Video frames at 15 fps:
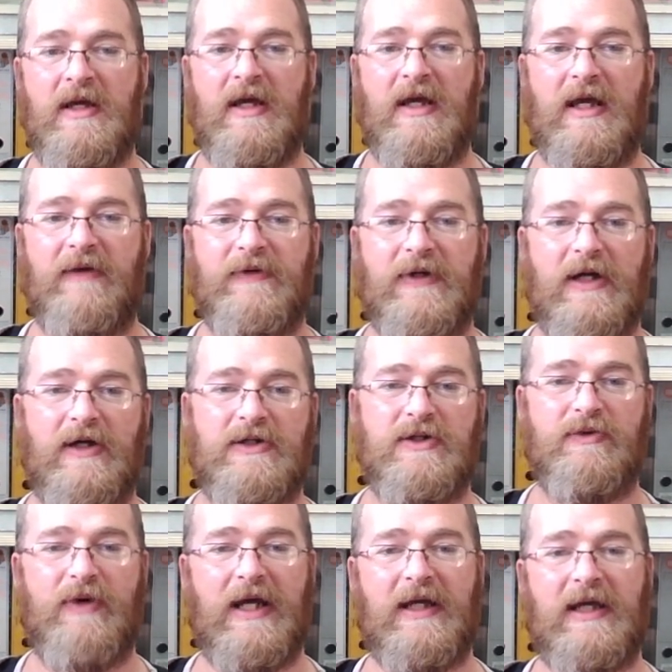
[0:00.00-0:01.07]
If you go
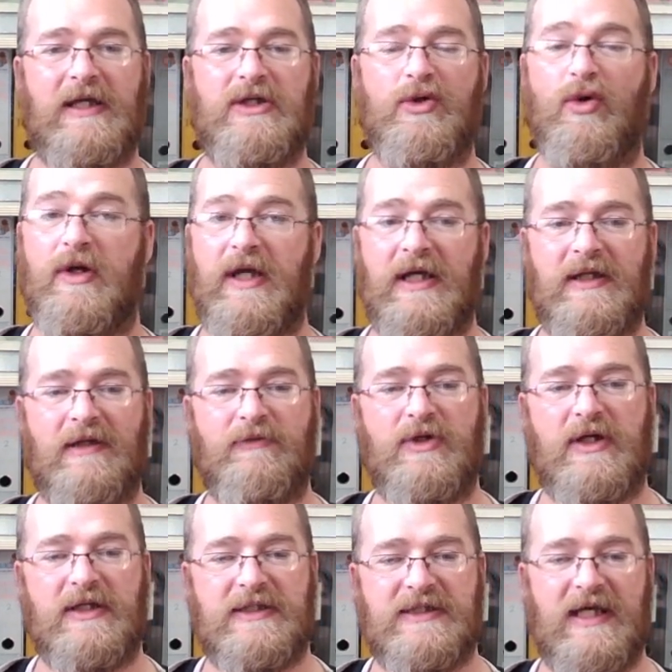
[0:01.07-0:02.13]
to rank in your kingdom, you
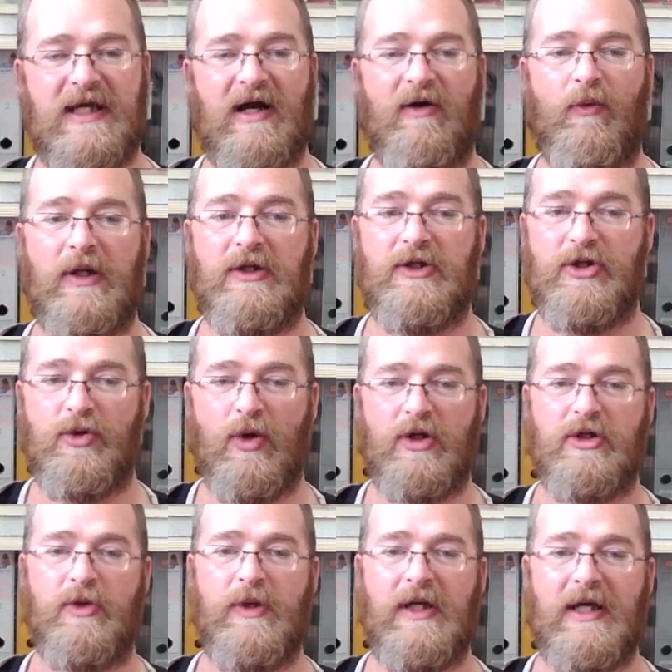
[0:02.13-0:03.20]
can see how well you are
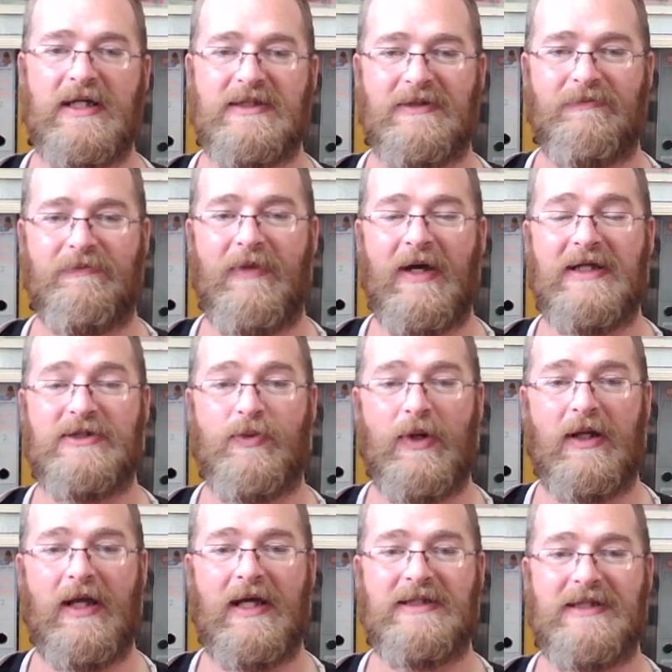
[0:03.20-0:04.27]
doing, as
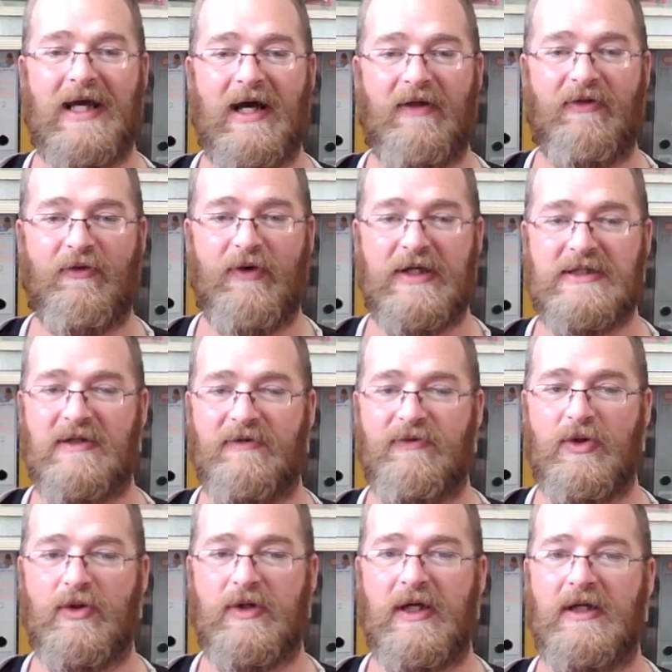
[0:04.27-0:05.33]
well as how the rest of
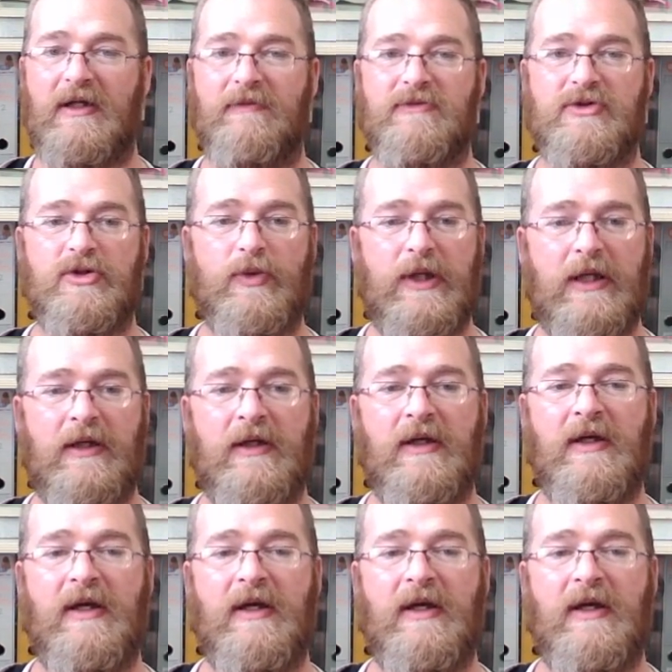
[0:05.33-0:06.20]
your kingdom is doing.